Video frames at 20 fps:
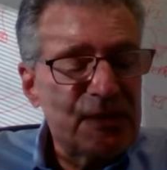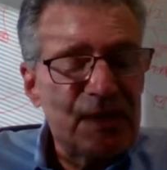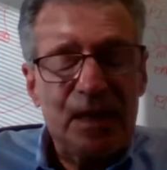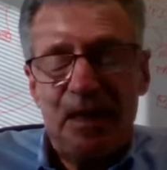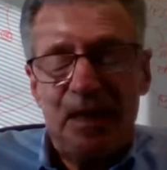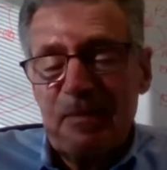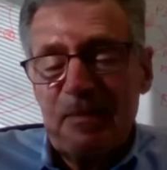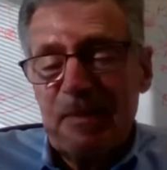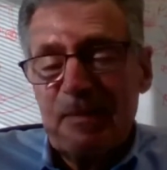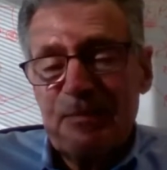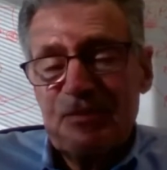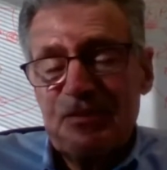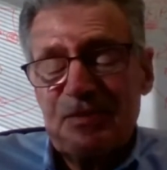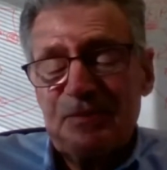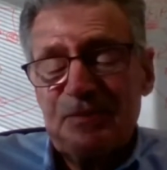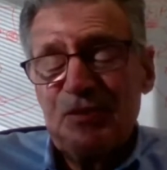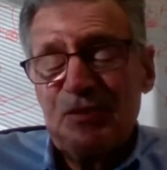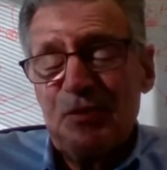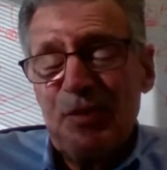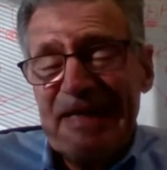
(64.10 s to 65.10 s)
coming up with some
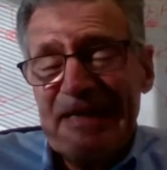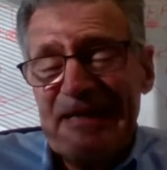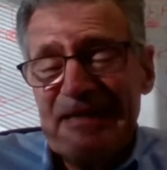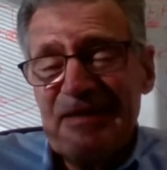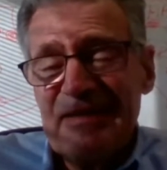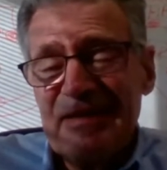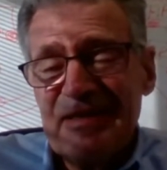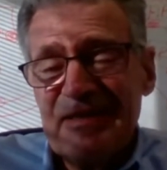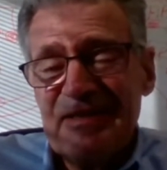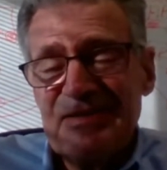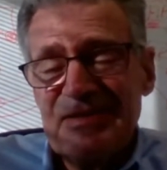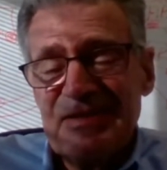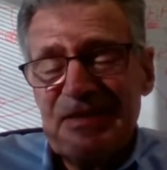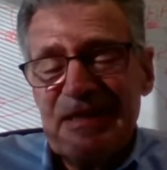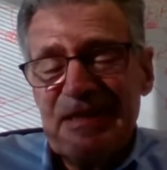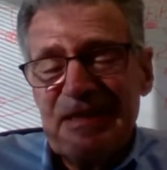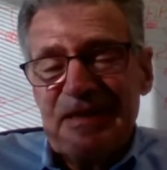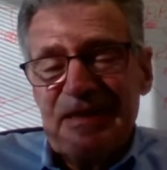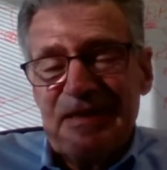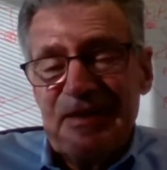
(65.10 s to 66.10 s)
new ideas.
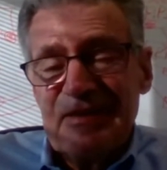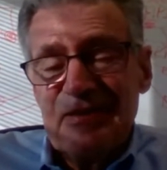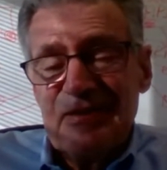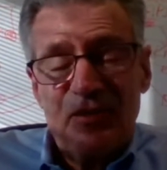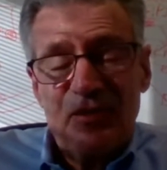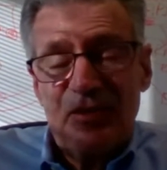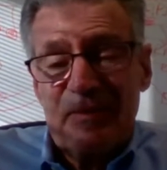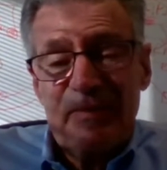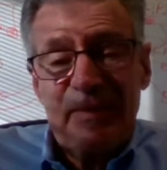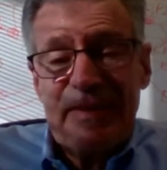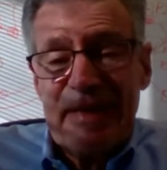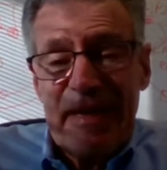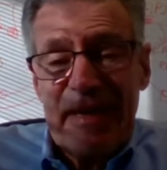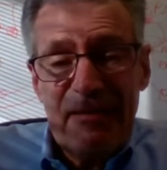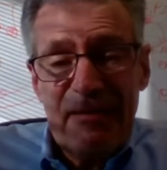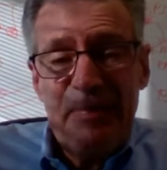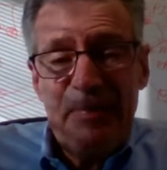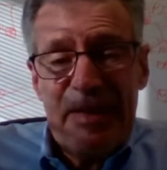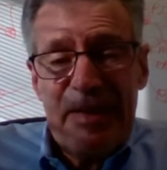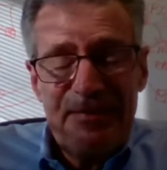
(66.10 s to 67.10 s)
They talked about
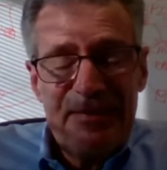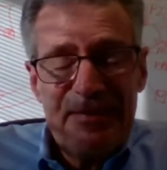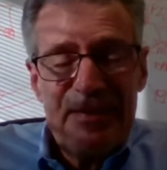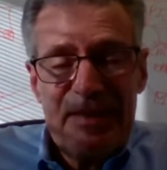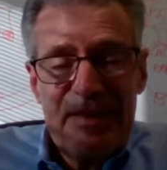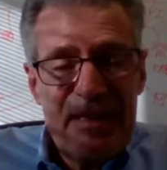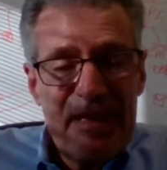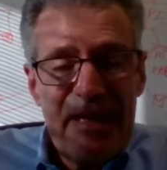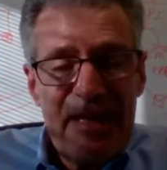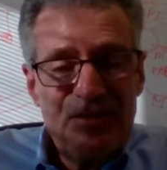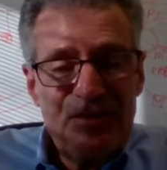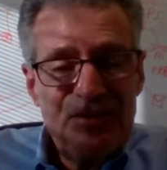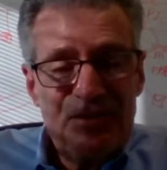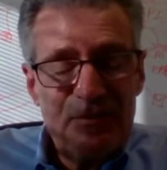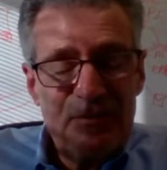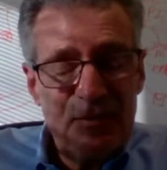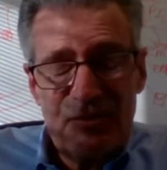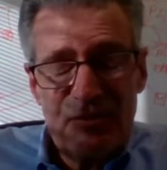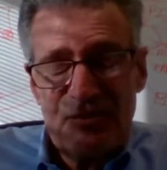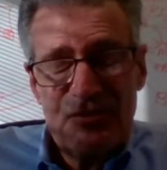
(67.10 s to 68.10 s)
out-of-band authentication,
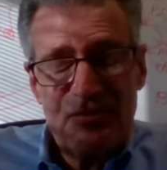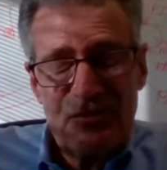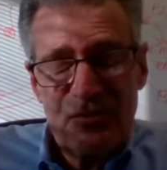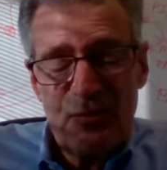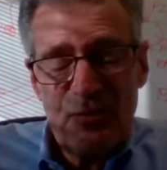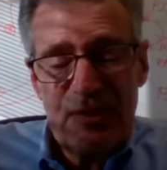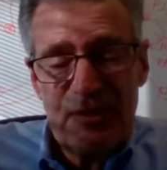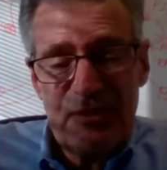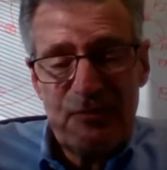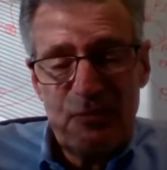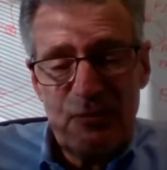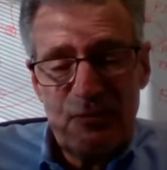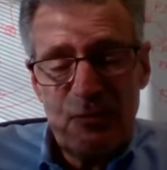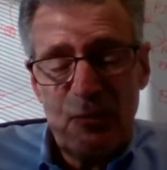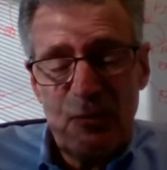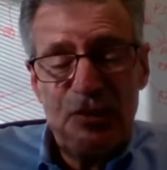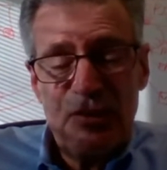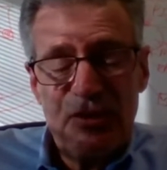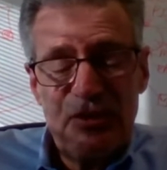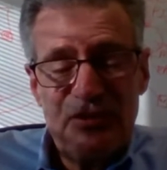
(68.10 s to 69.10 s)
which
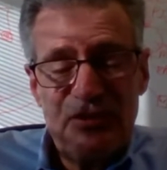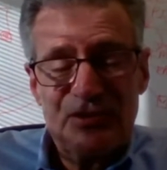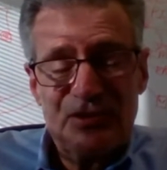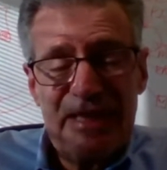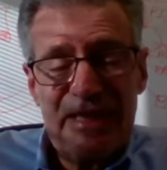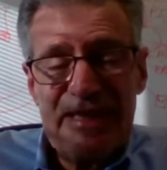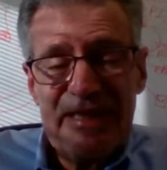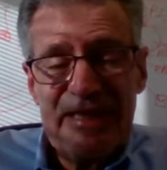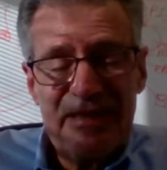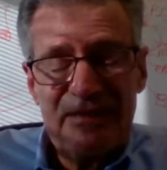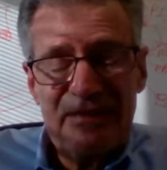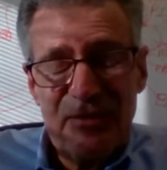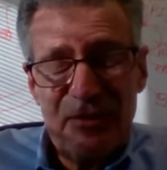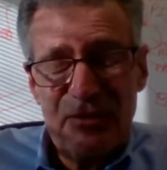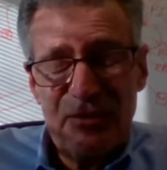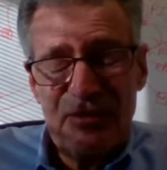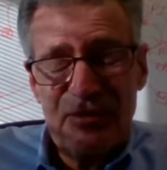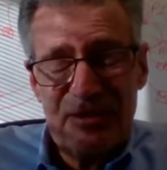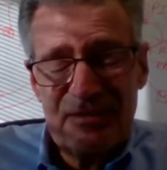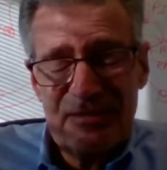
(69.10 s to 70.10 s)
21 years
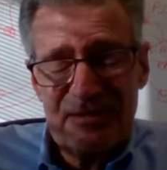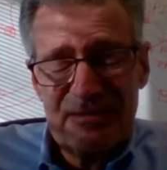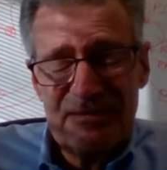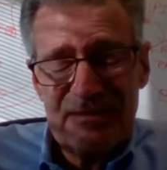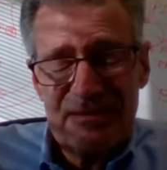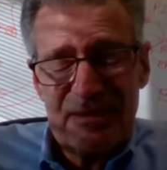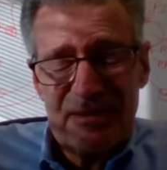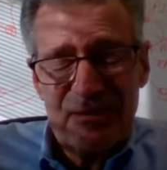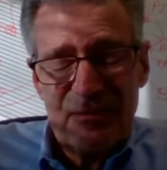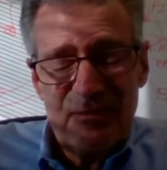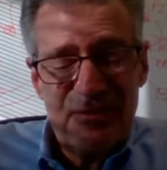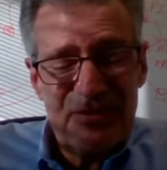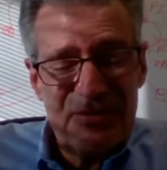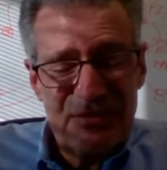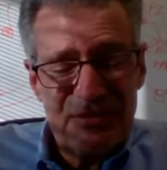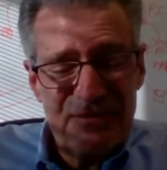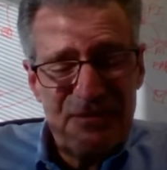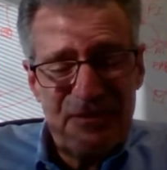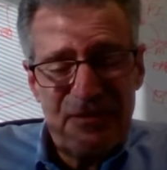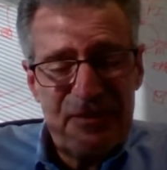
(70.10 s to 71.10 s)
earlier was a
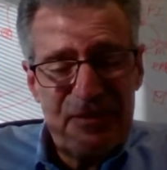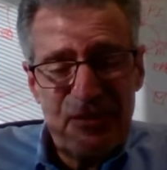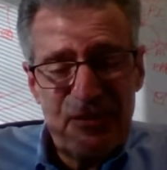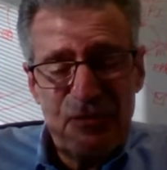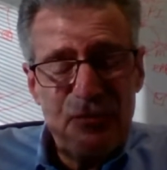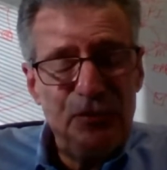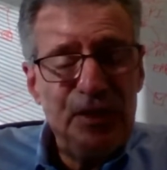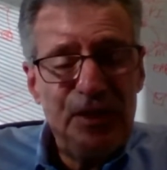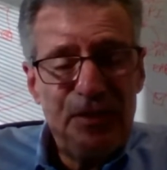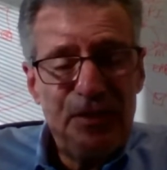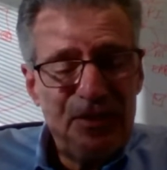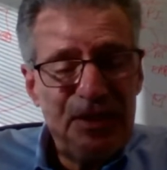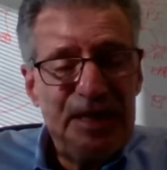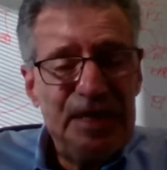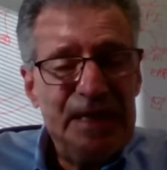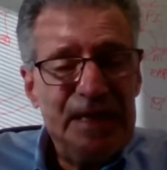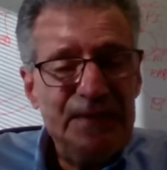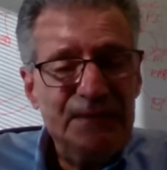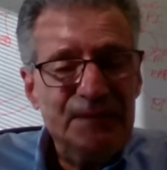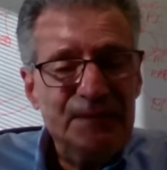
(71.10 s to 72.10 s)
very unique
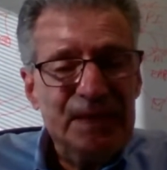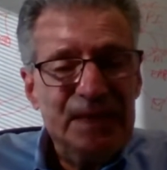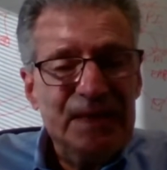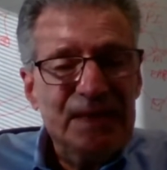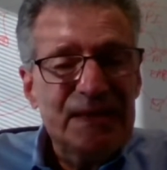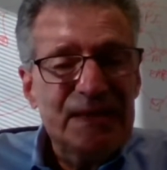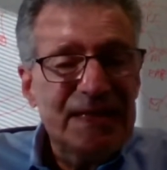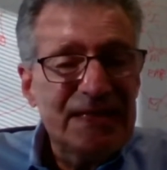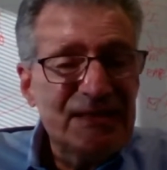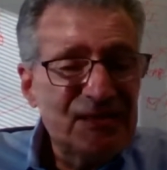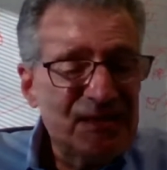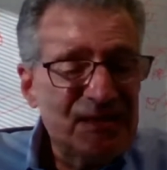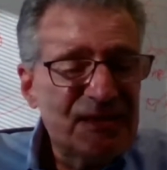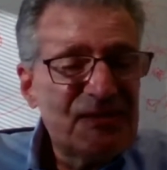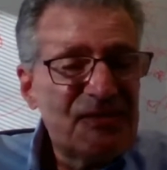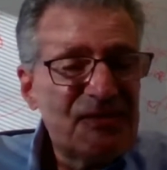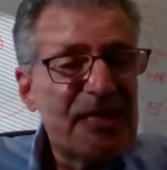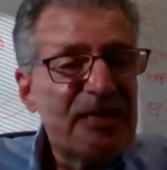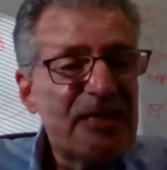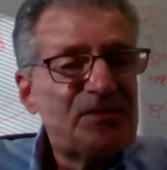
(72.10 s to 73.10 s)
thing. They said, this
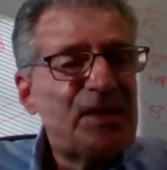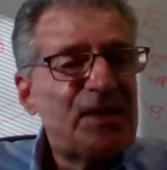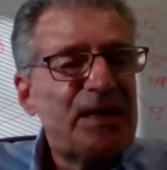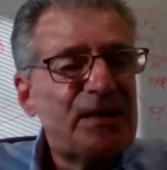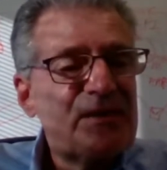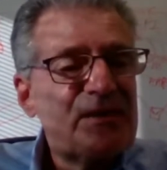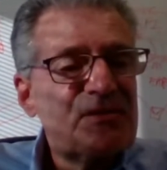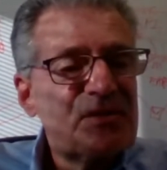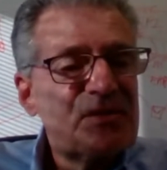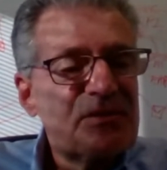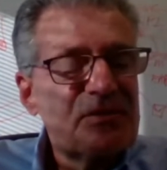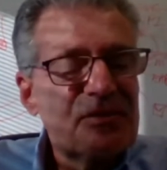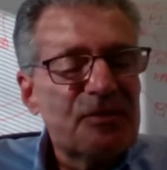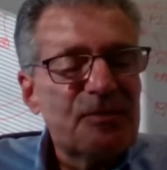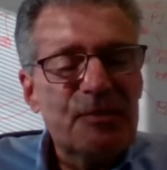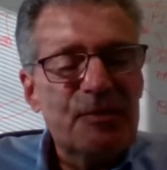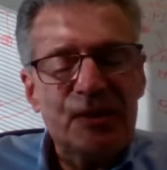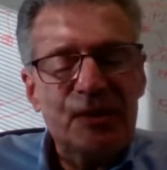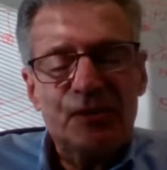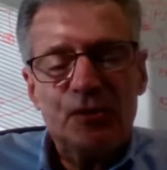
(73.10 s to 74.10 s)
sounds like could be
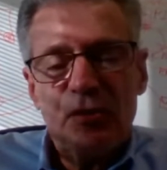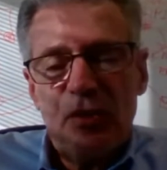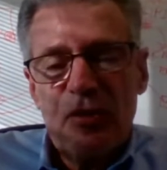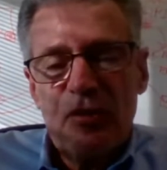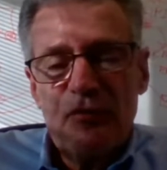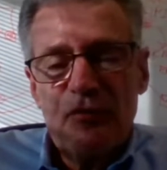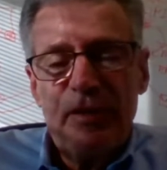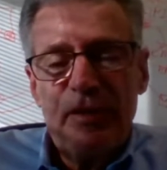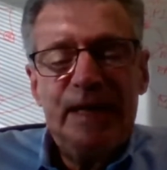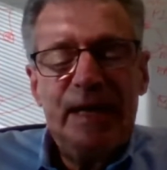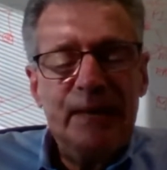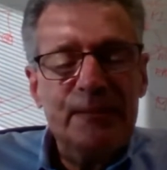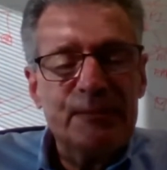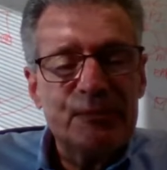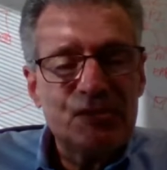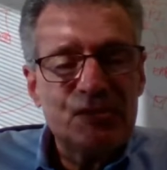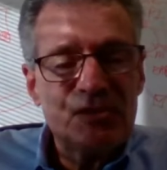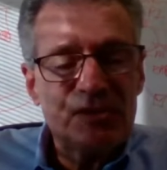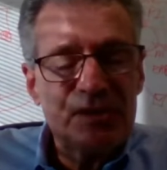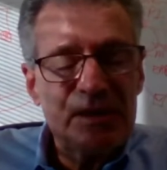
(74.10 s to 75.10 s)
a great
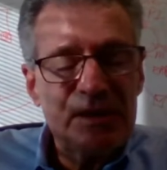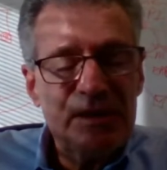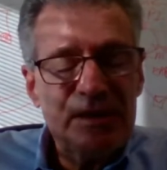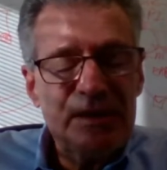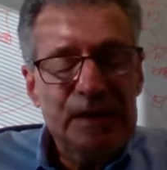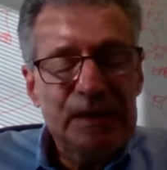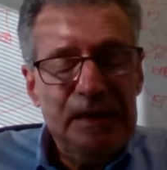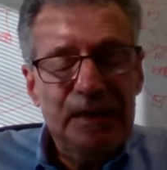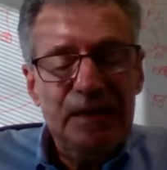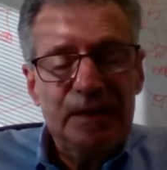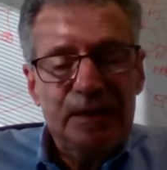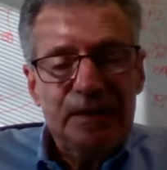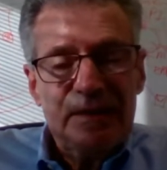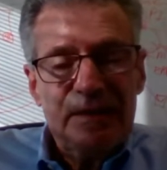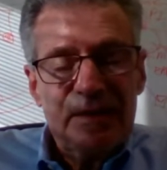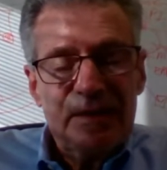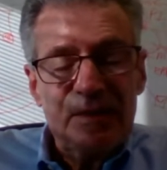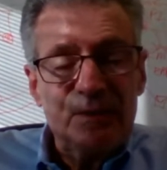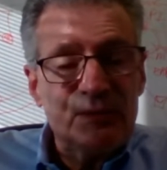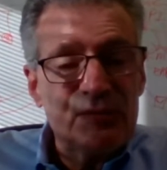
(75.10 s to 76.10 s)
opportunity, a
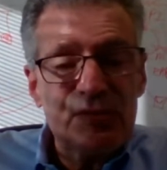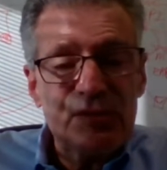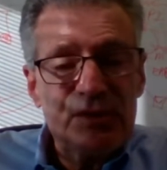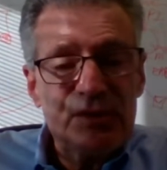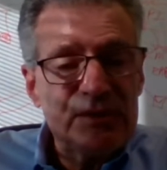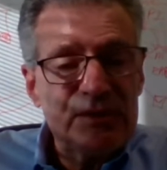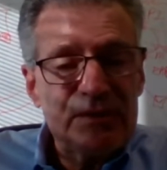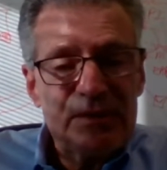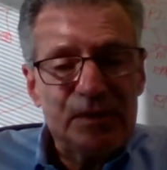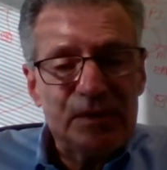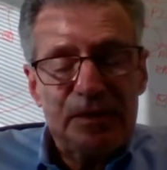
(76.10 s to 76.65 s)
brilliant